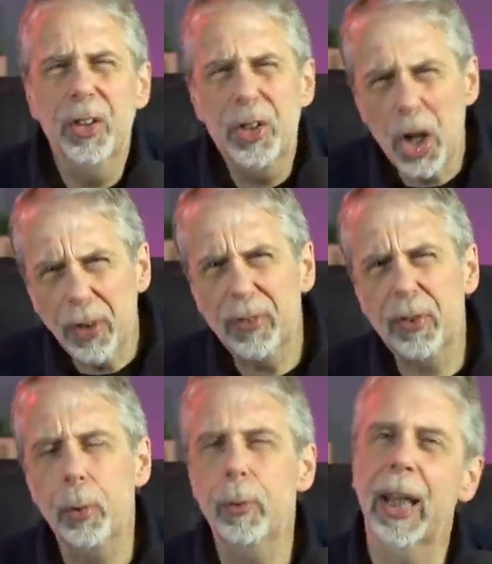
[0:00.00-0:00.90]
Just
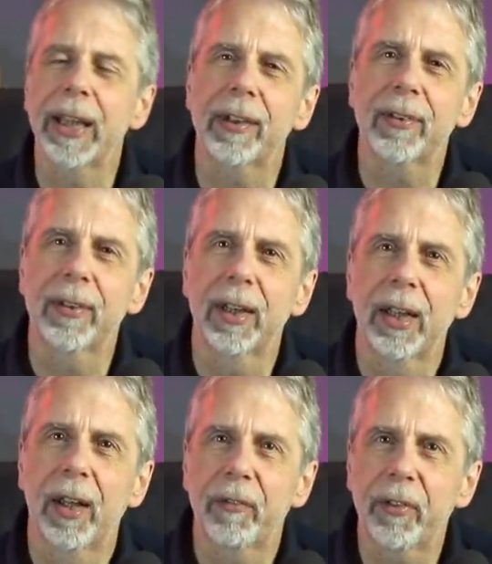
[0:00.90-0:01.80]
too late
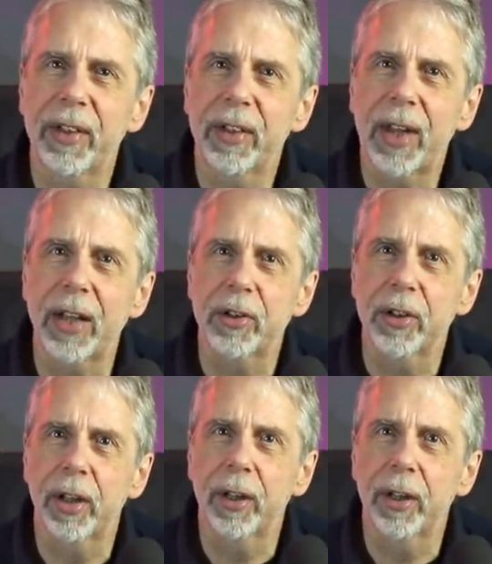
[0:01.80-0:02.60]
for the attention